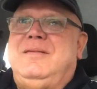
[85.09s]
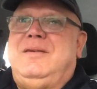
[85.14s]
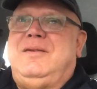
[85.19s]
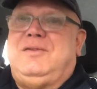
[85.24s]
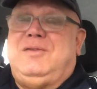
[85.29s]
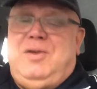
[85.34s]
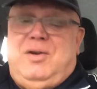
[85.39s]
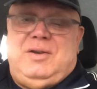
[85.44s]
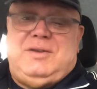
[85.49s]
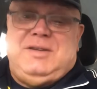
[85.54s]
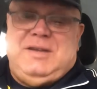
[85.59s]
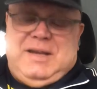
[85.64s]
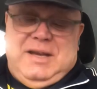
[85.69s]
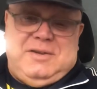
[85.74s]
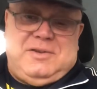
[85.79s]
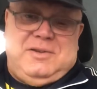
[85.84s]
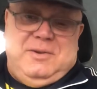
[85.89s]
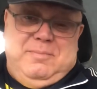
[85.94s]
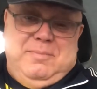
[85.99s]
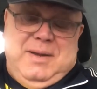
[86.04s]
like to
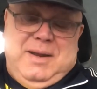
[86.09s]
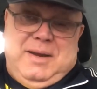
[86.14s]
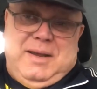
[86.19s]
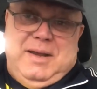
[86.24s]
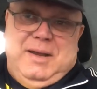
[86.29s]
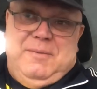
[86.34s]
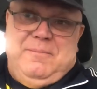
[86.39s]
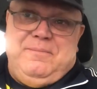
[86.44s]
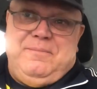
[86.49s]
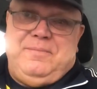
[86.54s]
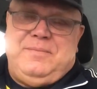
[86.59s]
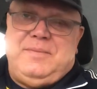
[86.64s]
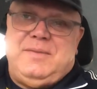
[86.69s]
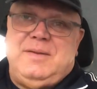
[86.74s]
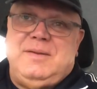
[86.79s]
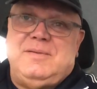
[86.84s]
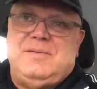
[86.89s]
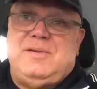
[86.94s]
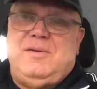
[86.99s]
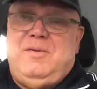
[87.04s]
get some money,
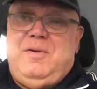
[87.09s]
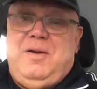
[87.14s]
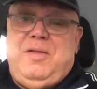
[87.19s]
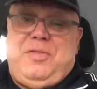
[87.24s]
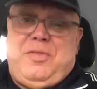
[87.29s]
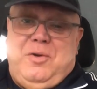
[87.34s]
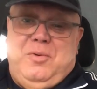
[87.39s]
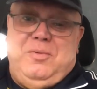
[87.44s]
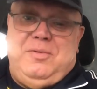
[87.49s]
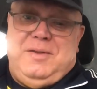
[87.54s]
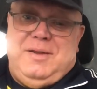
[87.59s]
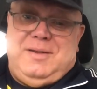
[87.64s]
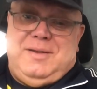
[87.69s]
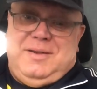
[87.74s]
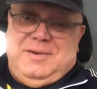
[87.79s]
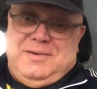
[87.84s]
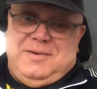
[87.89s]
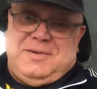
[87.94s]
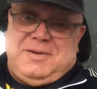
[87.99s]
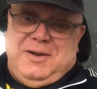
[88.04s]
so I thought that
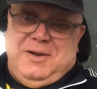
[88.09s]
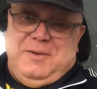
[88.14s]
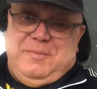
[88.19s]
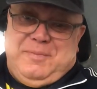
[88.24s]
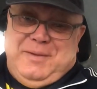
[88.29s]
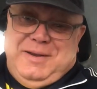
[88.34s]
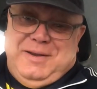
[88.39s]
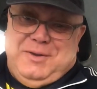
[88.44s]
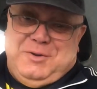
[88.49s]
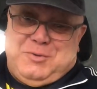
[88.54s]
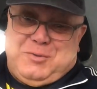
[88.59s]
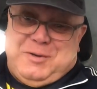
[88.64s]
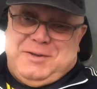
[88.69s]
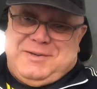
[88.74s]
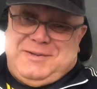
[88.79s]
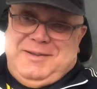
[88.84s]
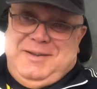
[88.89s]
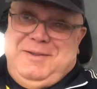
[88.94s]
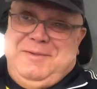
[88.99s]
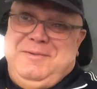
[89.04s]
this is going to be
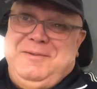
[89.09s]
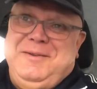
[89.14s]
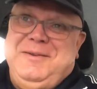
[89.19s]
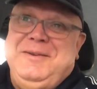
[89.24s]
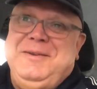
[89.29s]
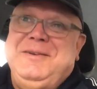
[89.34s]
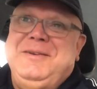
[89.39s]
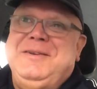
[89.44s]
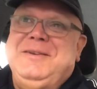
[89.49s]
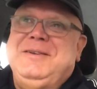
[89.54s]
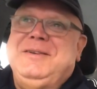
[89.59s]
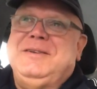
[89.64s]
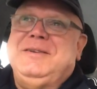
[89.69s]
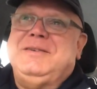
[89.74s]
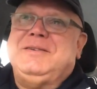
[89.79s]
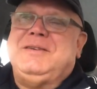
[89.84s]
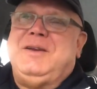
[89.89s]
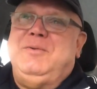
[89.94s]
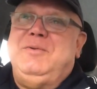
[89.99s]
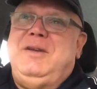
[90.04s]
interesting.
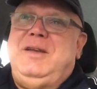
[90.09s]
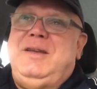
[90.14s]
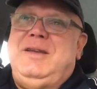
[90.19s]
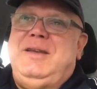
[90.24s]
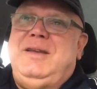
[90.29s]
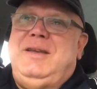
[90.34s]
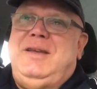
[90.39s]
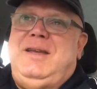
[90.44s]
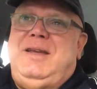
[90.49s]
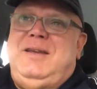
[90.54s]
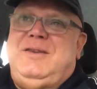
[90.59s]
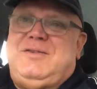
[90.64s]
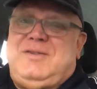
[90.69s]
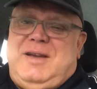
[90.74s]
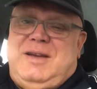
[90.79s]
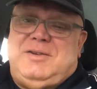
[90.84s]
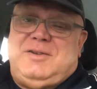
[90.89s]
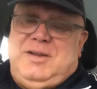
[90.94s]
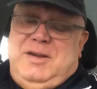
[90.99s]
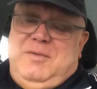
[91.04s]
So
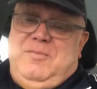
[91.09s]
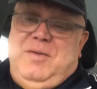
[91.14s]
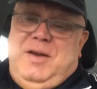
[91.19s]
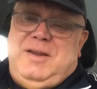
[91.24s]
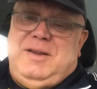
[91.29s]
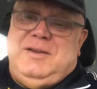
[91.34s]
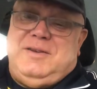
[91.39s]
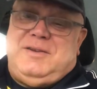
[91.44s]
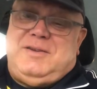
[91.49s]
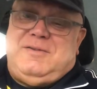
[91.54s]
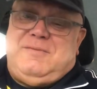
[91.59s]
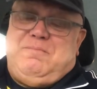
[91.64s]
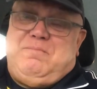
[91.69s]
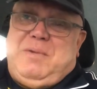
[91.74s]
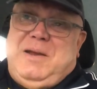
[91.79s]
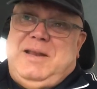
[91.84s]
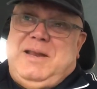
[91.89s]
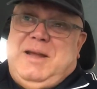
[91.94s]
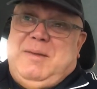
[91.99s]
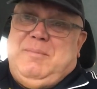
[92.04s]
he's actually written his
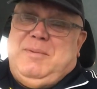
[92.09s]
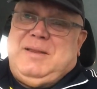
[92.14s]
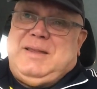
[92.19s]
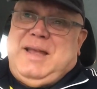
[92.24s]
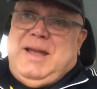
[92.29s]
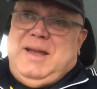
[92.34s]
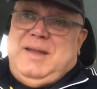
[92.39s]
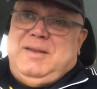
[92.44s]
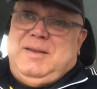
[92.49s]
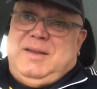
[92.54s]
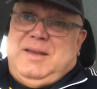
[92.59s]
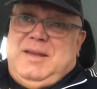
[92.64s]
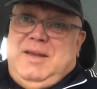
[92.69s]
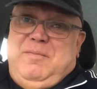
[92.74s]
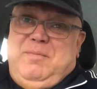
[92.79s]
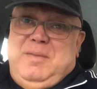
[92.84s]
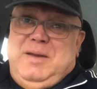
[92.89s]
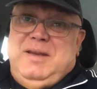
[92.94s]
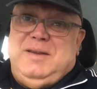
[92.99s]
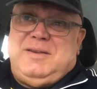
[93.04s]
PIN number down and
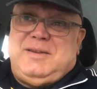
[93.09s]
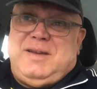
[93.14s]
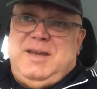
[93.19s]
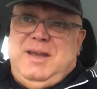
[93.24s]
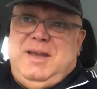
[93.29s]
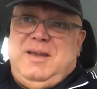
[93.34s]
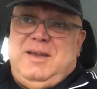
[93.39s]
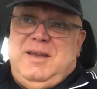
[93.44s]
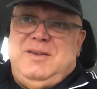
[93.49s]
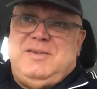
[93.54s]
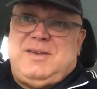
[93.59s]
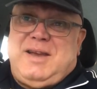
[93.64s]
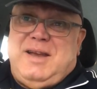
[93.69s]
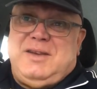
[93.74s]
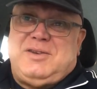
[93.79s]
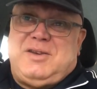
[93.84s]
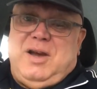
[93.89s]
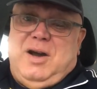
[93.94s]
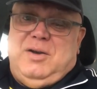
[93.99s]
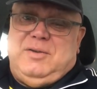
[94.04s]
given me his
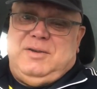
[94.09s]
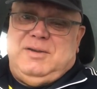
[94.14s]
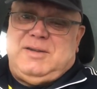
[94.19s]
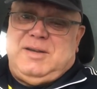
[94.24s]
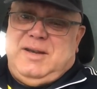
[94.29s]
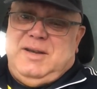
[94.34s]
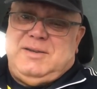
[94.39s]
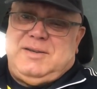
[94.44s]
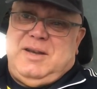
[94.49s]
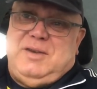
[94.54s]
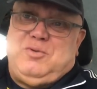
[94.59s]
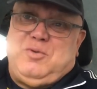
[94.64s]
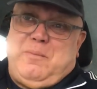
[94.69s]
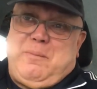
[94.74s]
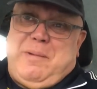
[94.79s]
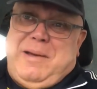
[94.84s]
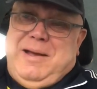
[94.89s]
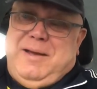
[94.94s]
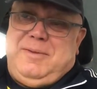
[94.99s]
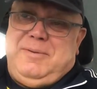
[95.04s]
cash card. He said, "It's
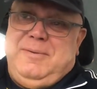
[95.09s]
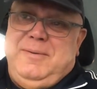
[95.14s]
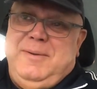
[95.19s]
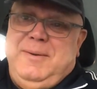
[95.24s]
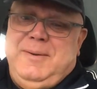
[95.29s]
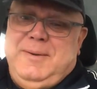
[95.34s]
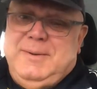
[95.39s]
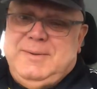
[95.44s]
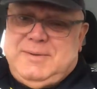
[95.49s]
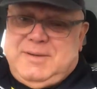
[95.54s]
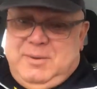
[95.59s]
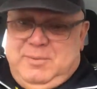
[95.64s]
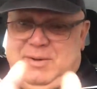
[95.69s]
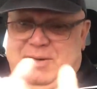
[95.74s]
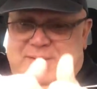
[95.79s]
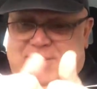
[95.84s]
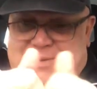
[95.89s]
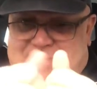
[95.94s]
£100. So he